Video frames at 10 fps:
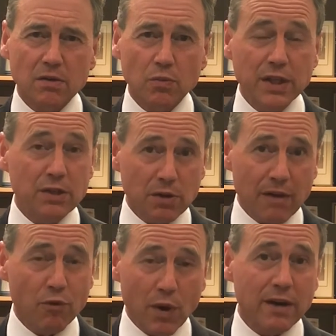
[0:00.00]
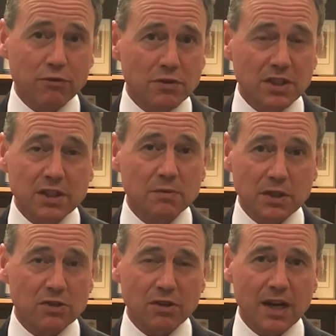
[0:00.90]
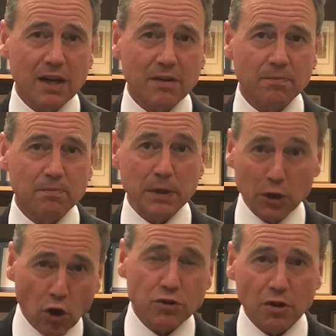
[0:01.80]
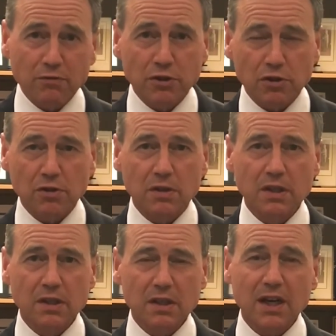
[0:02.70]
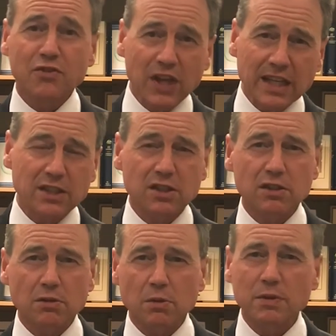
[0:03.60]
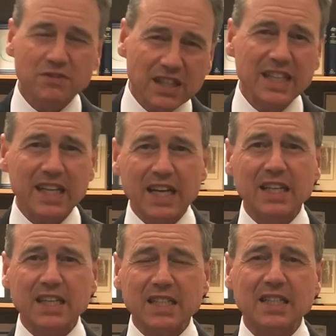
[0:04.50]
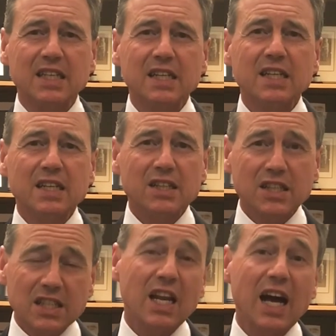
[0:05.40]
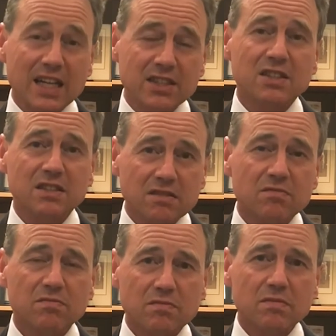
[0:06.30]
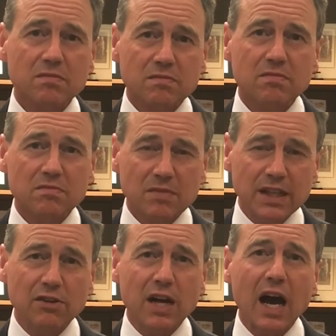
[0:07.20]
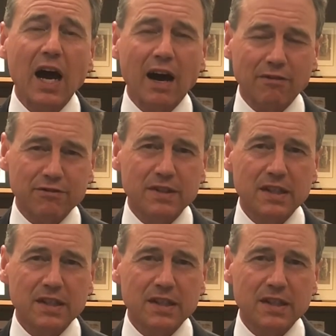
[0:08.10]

We do have a wonderful system in Australia because of you and thanks to you. And we've seen that in this last year and a half.